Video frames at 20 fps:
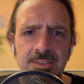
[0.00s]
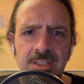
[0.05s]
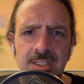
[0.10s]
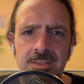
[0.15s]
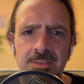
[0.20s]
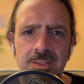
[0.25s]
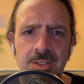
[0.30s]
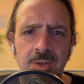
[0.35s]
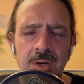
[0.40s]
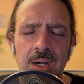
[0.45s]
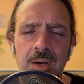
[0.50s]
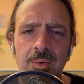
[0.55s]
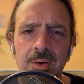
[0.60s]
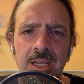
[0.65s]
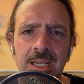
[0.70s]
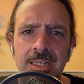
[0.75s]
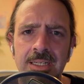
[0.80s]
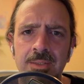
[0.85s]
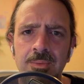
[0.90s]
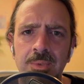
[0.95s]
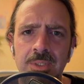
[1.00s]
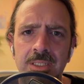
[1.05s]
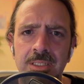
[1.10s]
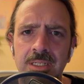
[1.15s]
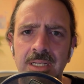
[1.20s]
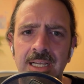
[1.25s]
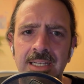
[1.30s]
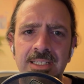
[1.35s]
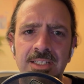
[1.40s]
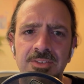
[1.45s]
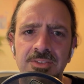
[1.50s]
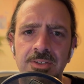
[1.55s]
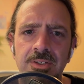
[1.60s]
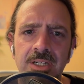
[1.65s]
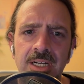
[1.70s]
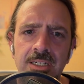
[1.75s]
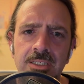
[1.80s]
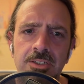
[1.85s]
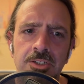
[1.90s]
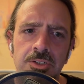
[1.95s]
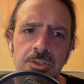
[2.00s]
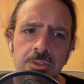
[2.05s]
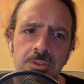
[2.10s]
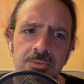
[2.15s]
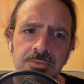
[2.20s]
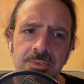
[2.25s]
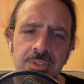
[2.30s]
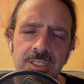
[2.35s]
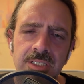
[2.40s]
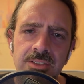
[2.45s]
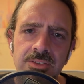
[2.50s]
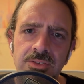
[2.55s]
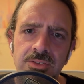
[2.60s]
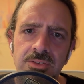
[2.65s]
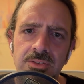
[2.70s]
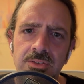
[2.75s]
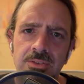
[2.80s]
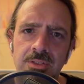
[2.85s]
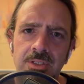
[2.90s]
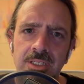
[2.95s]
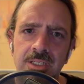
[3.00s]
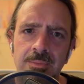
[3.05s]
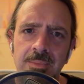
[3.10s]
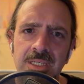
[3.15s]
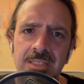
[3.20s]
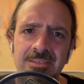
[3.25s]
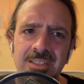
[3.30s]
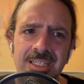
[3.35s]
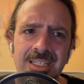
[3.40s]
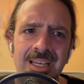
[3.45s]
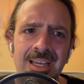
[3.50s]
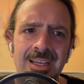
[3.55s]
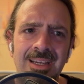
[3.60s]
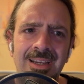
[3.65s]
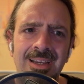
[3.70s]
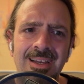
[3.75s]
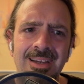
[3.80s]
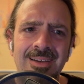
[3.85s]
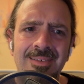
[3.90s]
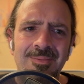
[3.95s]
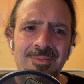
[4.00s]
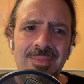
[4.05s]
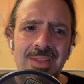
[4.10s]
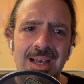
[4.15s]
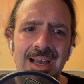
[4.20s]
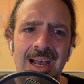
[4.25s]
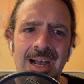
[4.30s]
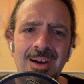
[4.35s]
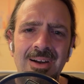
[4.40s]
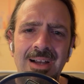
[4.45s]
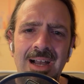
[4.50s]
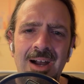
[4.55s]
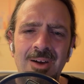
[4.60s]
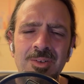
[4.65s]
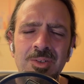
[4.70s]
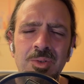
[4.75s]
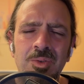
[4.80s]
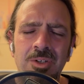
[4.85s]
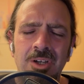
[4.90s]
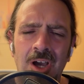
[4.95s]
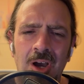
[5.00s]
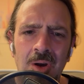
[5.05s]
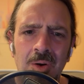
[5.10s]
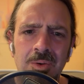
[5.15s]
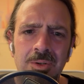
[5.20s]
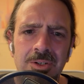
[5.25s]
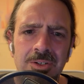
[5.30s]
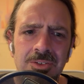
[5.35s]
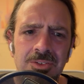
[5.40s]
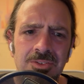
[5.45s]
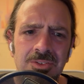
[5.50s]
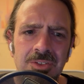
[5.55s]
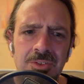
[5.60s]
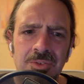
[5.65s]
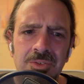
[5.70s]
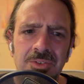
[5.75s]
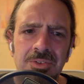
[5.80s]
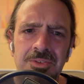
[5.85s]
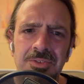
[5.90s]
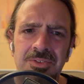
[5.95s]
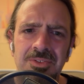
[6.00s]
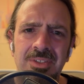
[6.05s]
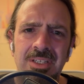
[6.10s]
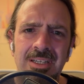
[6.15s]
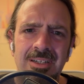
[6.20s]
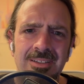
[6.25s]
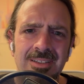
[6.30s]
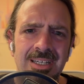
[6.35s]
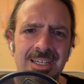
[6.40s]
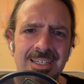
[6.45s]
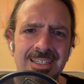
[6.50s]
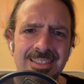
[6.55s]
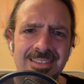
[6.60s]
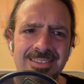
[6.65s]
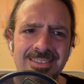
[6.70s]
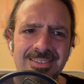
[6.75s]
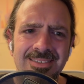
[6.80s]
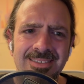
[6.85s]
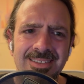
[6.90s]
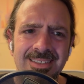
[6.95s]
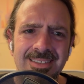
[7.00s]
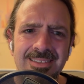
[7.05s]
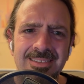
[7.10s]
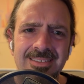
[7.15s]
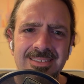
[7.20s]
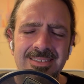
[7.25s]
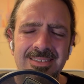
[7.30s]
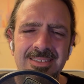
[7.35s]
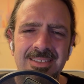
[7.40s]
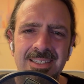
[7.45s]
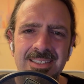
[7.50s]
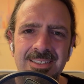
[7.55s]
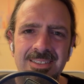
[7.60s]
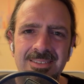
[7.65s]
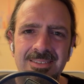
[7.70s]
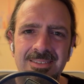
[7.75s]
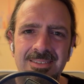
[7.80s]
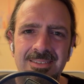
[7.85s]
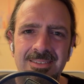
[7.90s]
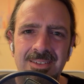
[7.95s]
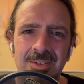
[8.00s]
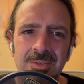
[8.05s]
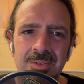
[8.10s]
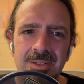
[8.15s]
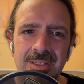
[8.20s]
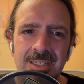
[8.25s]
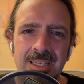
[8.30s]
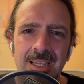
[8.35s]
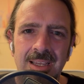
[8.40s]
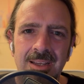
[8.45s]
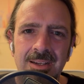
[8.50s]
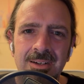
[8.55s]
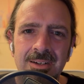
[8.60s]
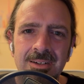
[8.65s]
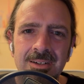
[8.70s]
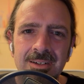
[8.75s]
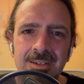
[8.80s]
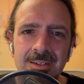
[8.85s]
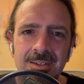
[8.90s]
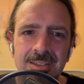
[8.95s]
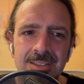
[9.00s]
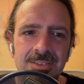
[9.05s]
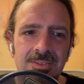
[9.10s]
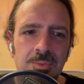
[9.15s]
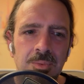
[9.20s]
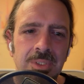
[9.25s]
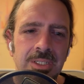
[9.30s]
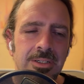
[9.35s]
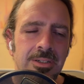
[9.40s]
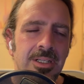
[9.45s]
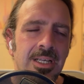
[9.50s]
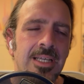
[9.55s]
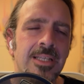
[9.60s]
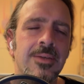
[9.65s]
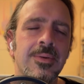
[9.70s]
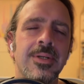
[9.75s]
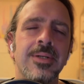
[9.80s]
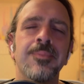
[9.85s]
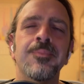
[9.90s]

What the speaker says: I don't know how anyone, I guess they're not control freaks like me. Like, how do coders use those CLIs? Like, do they just don't care? It's weird. Anyway.